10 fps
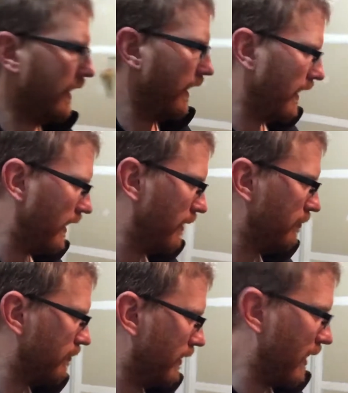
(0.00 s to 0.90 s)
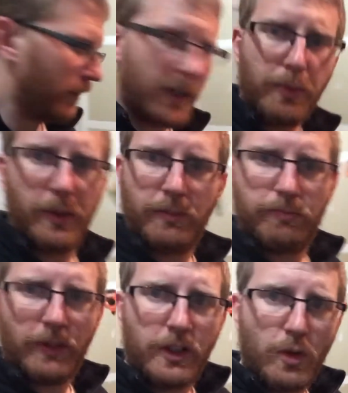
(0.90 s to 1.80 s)
And we got to put
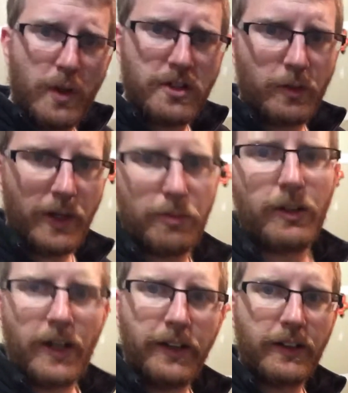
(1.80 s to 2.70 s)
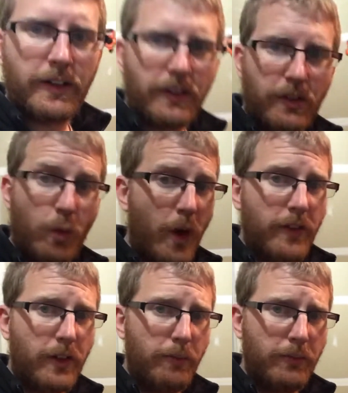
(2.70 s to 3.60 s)
a new windshield wiper on because one
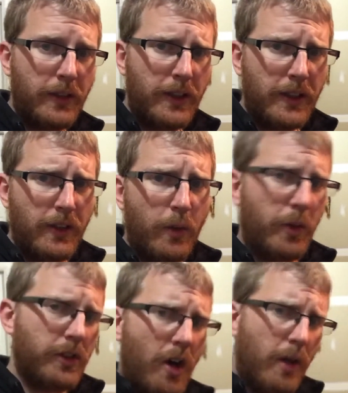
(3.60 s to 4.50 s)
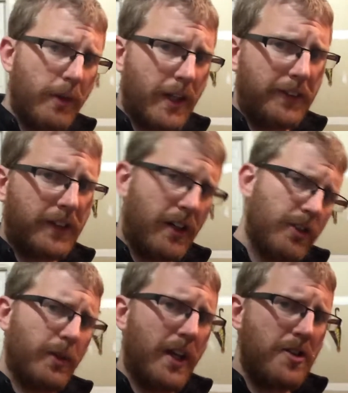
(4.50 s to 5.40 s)
of them was gone when we got the car,
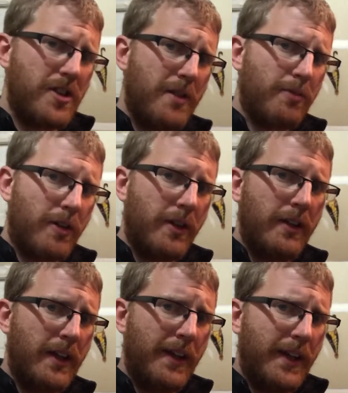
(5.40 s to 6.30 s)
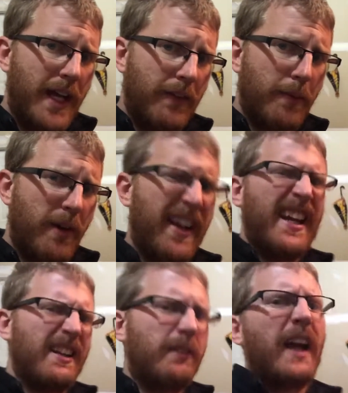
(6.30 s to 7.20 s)
so we got a cheap one. And we bought
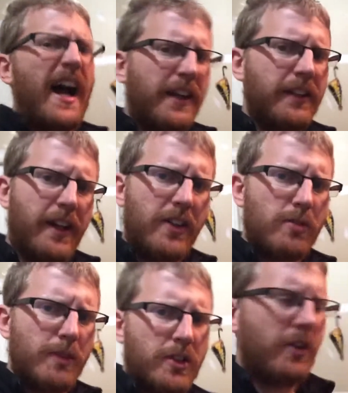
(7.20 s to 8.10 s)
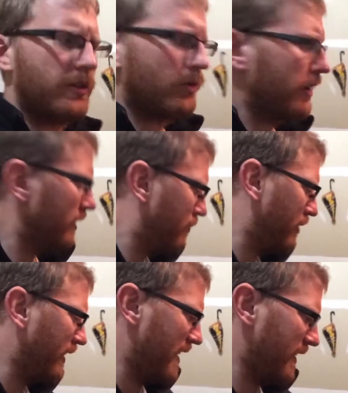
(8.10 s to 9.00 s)
a kind of nice Michelin one to
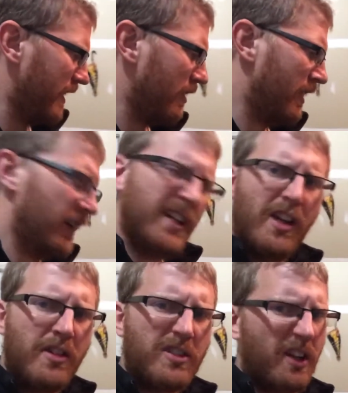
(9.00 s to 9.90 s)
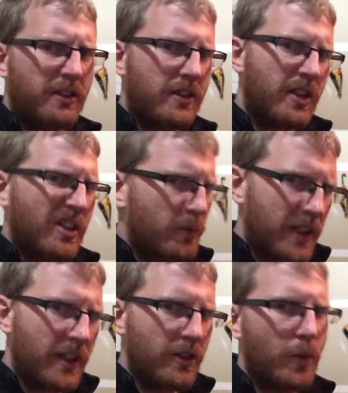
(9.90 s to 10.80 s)
put on there just until we
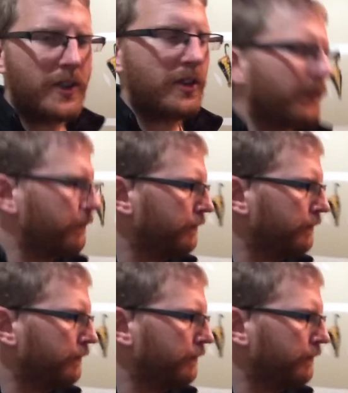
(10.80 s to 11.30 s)
get a new windshield.